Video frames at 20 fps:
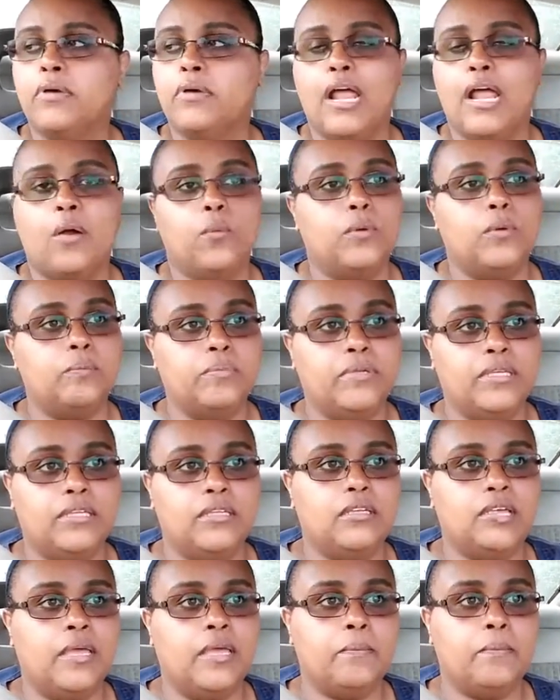but I will
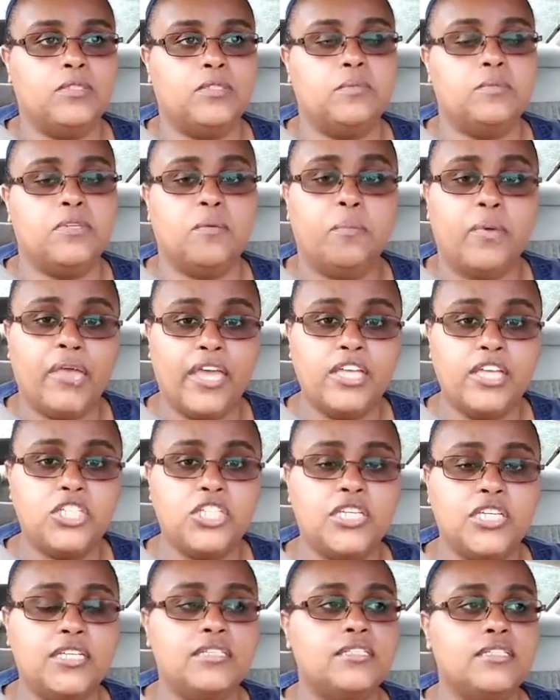be able to be a
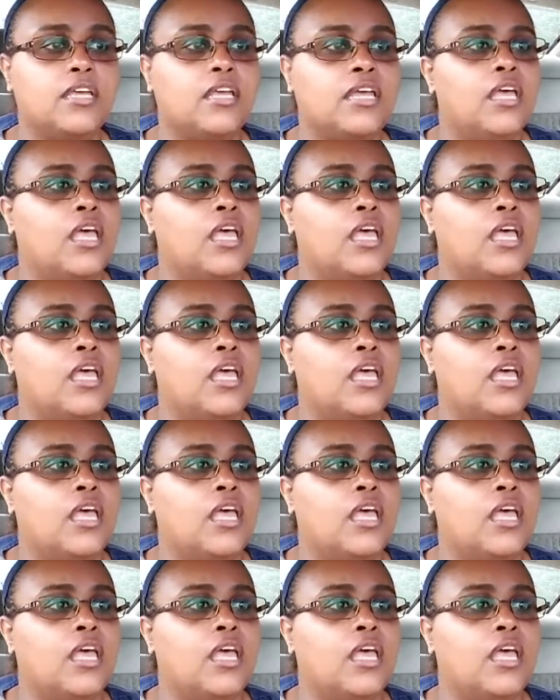patient.